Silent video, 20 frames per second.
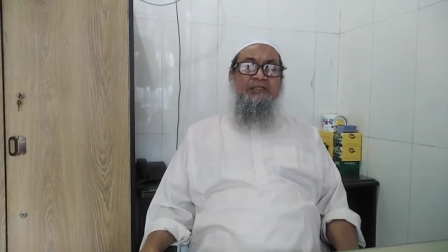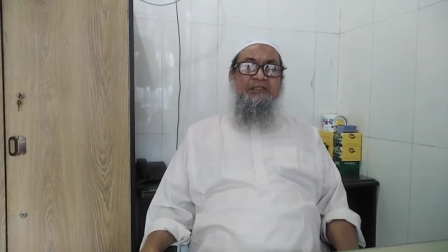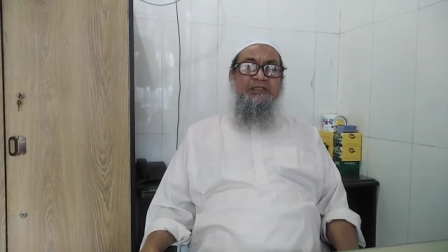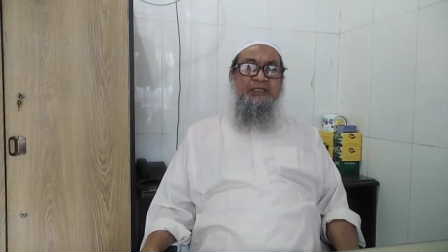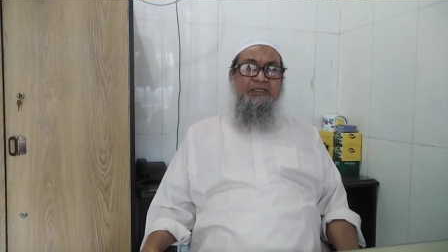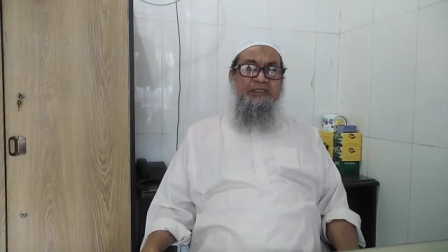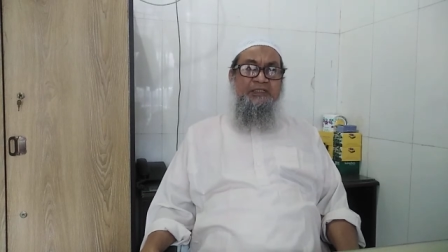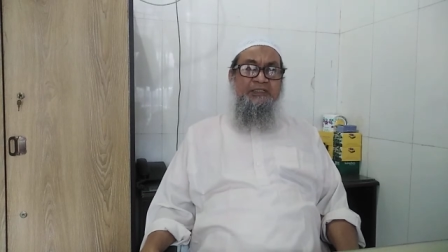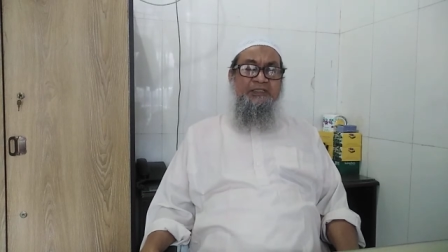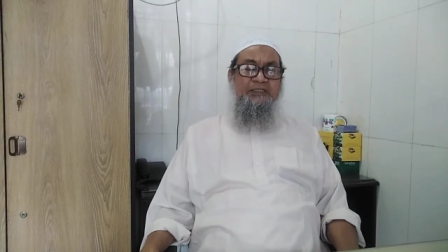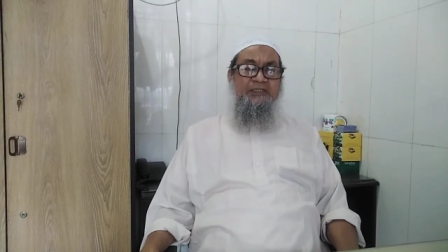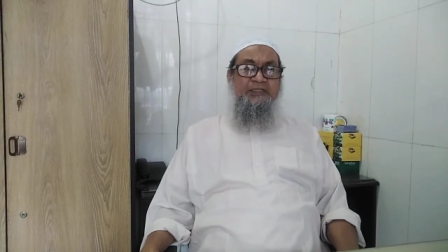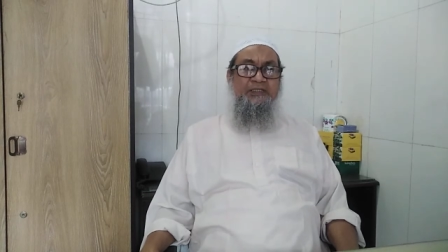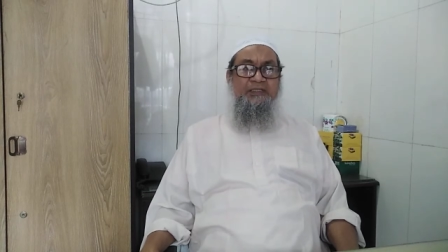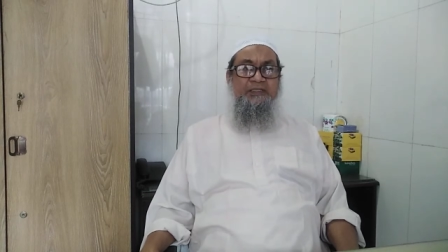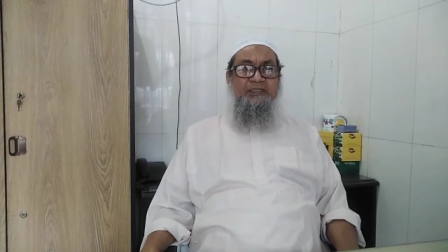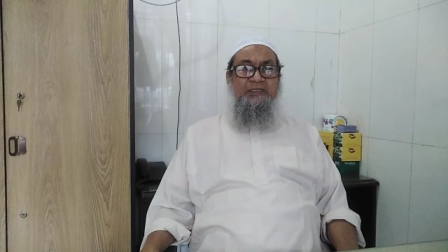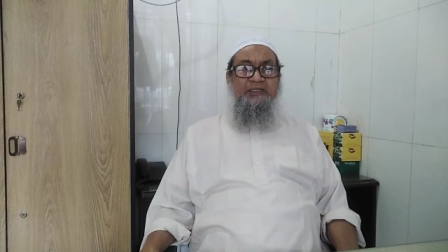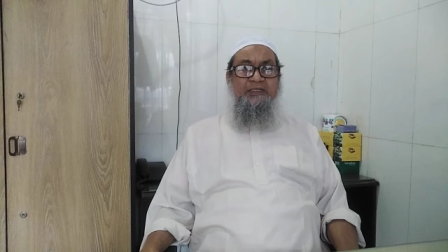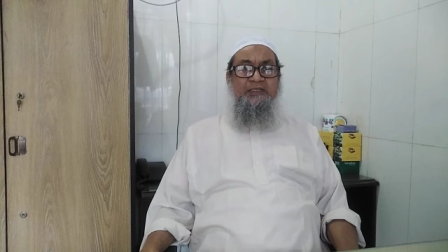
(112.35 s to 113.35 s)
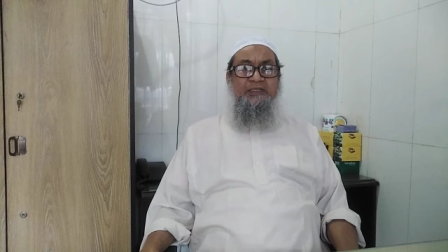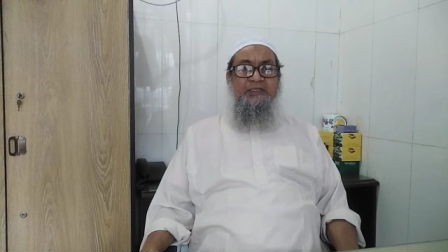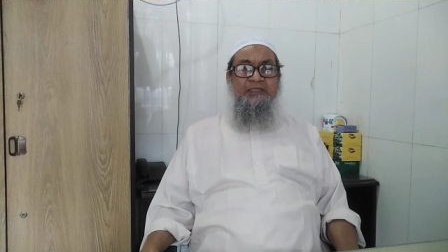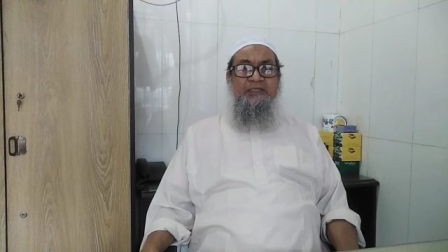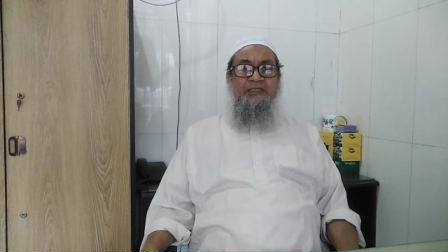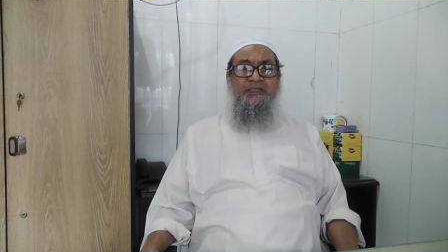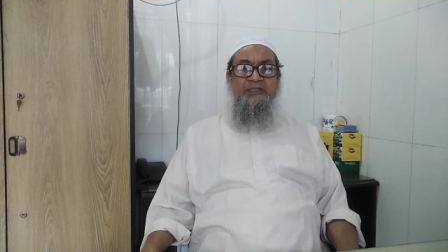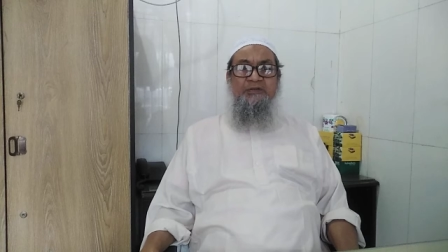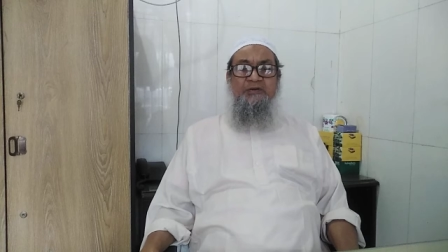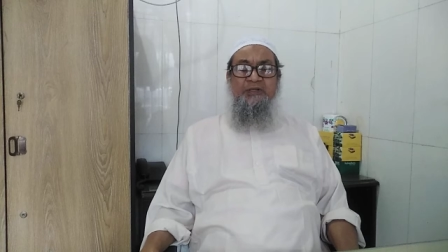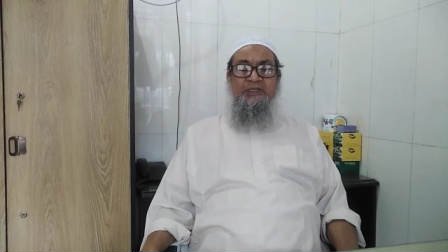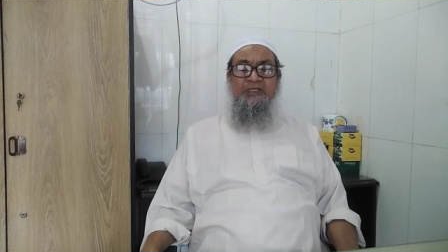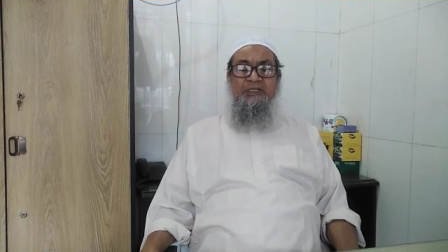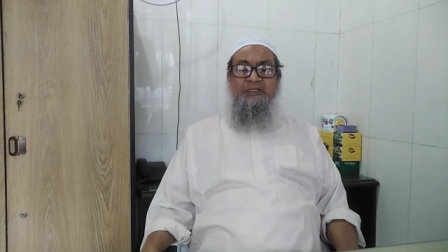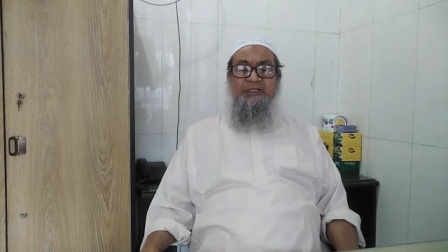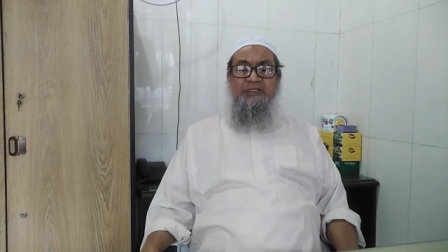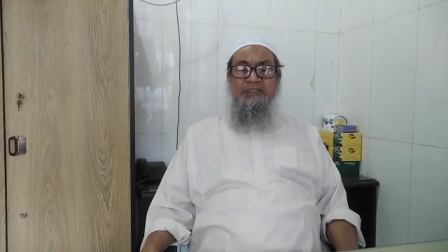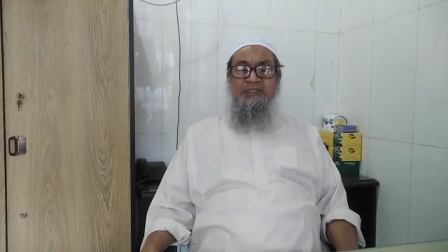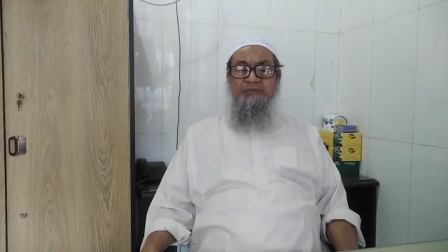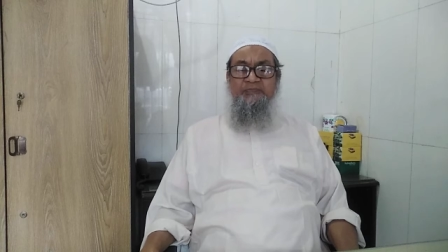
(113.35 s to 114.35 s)
That is, it
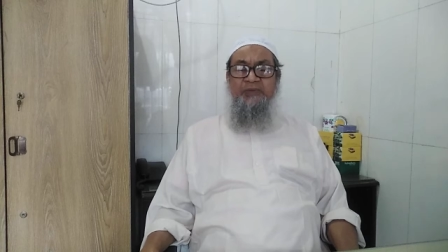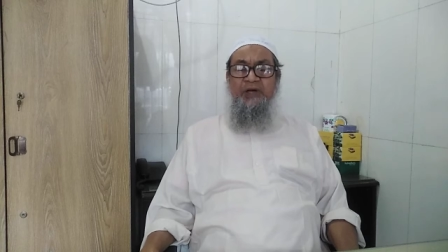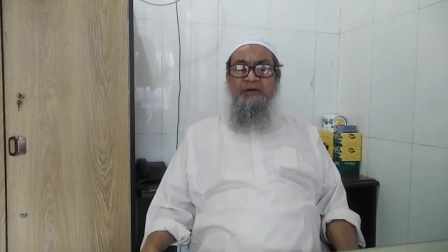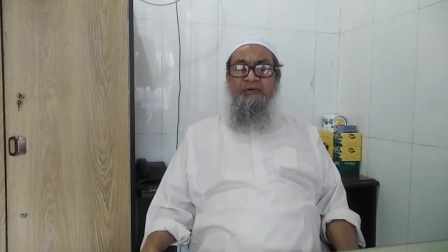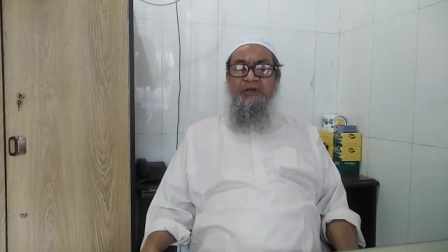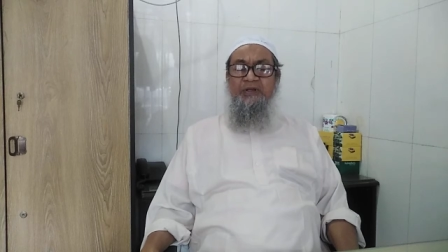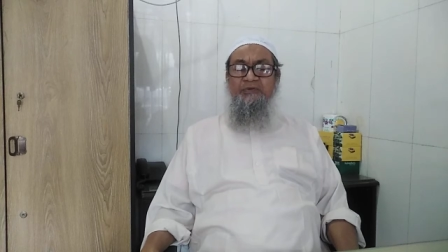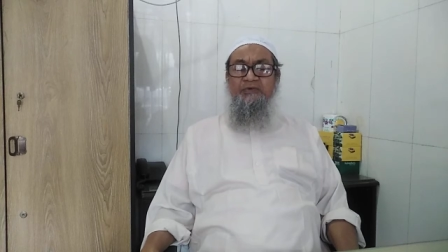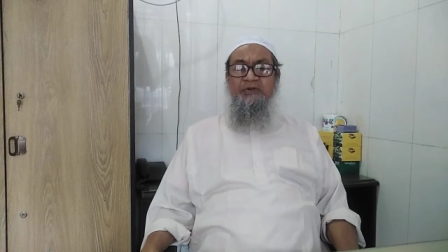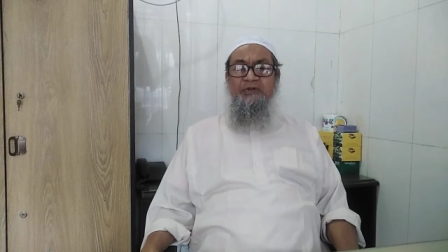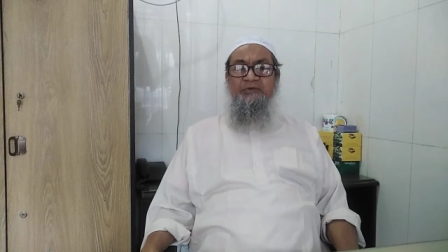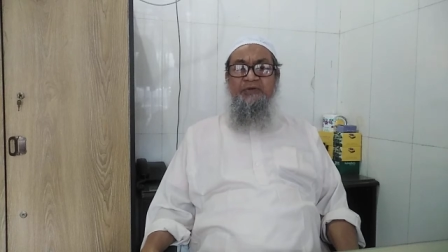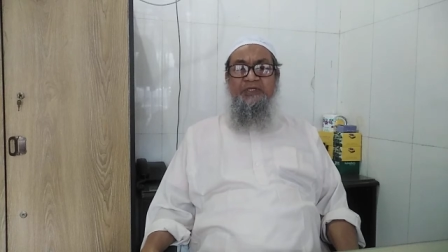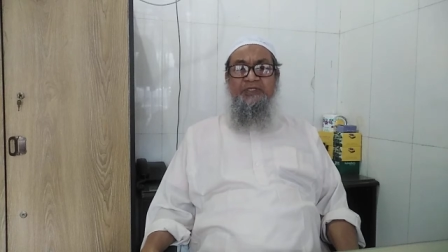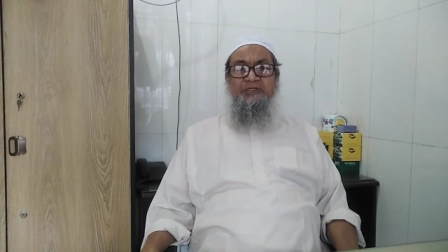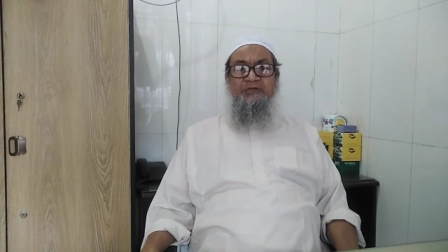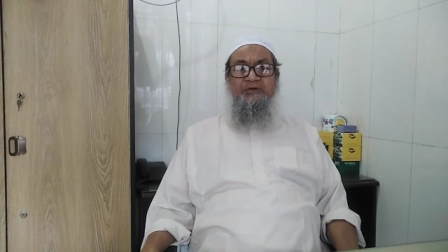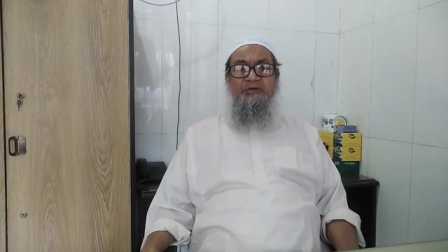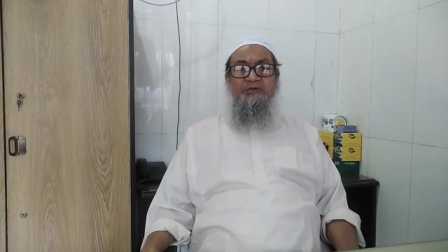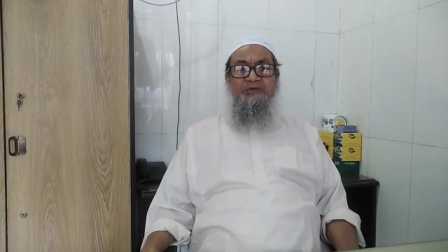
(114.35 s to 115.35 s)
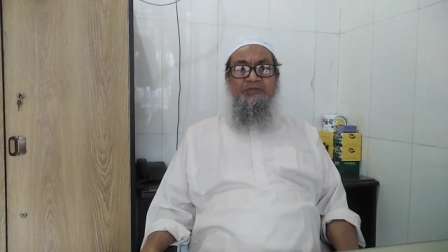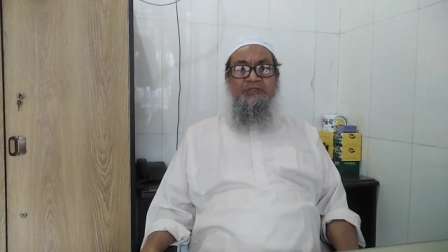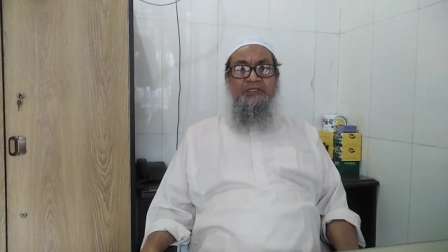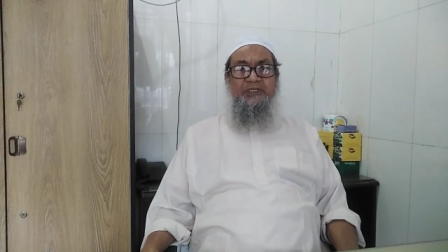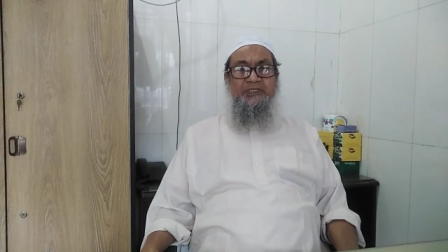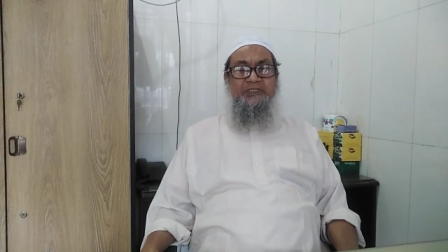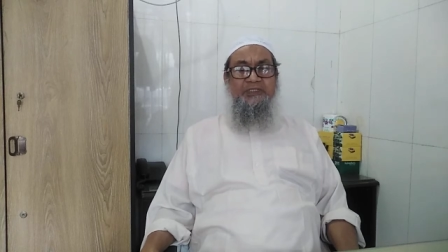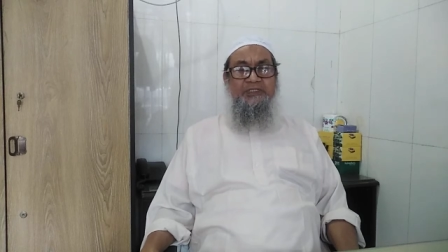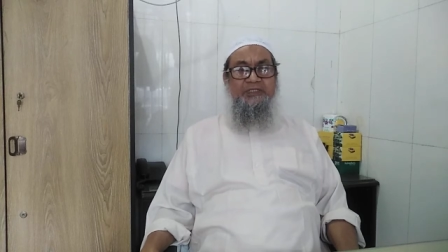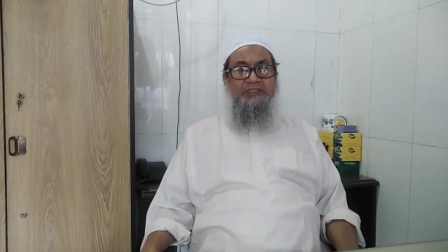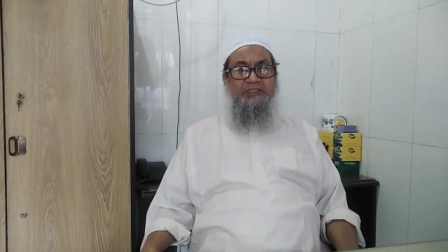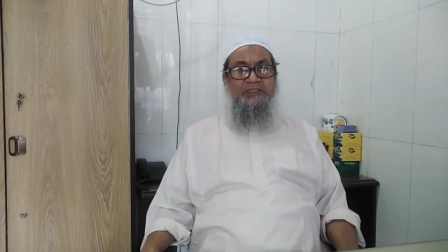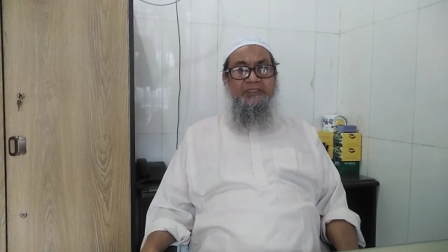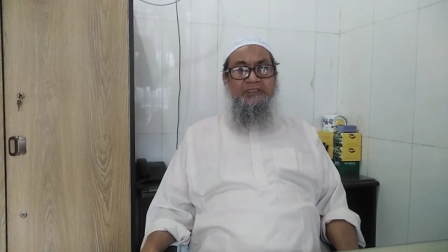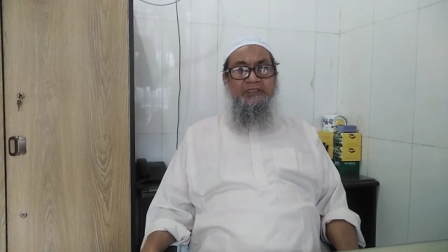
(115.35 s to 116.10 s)
is a powerful vasoconstrictor,